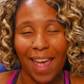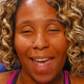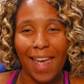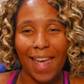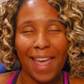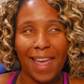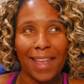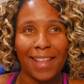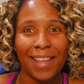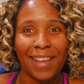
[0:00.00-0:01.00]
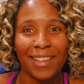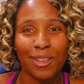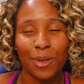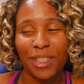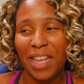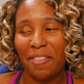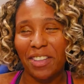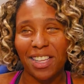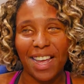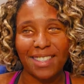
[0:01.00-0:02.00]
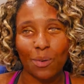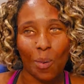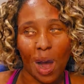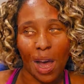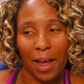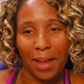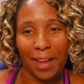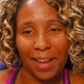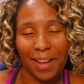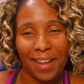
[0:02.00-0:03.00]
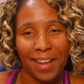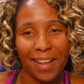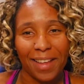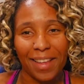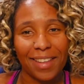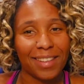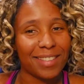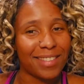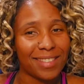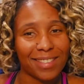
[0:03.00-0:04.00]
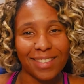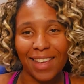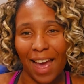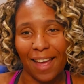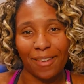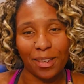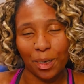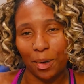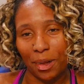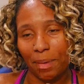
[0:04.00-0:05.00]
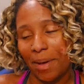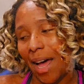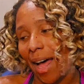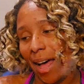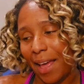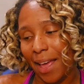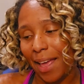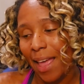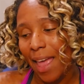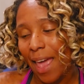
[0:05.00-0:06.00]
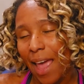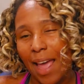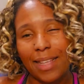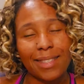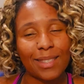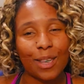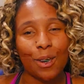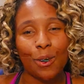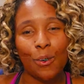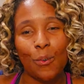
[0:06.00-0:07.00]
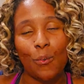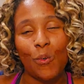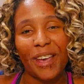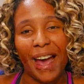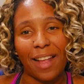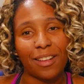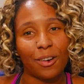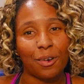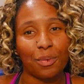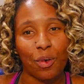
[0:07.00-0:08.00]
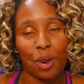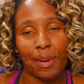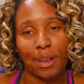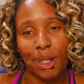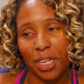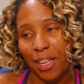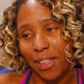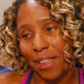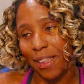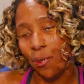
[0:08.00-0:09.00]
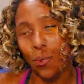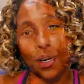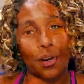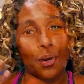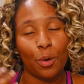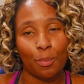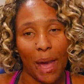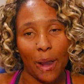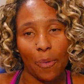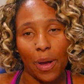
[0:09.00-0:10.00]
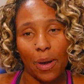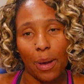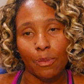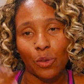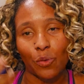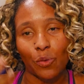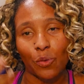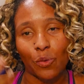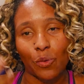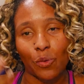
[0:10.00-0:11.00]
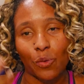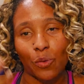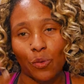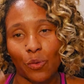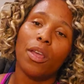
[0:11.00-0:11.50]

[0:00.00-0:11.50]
And so he's having a glass of wine. He's kind of a turn up guy. And so we kind of learn more about Shannon and where her background comes from, about how